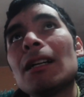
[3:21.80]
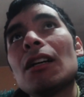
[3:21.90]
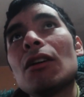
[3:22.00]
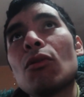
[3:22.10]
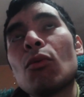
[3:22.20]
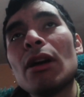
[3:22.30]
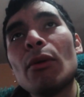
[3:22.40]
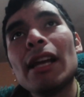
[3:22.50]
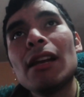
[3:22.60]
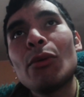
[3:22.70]

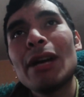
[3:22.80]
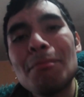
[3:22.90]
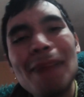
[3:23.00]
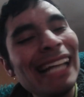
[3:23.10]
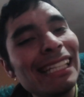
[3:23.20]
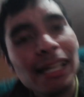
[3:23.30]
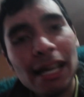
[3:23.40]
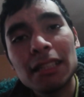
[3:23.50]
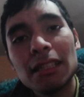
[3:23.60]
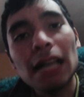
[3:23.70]
we might
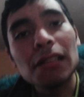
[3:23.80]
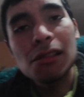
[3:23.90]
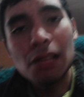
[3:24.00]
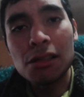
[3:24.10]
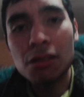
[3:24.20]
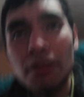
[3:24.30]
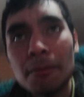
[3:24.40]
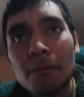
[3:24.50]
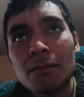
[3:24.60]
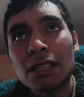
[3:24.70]
get that season
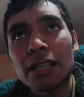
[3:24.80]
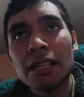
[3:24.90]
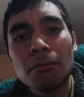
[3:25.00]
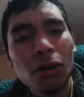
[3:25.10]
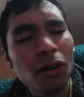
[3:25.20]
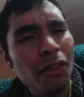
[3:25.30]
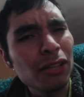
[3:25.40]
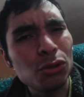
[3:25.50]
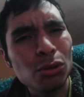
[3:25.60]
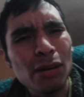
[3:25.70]
in more than
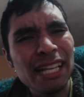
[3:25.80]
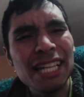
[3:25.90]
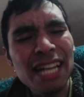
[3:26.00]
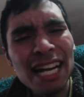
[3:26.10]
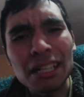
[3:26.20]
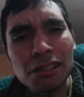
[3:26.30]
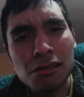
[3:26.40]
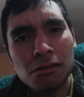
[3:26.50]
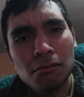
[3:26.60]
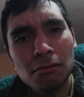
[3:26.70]
20 years.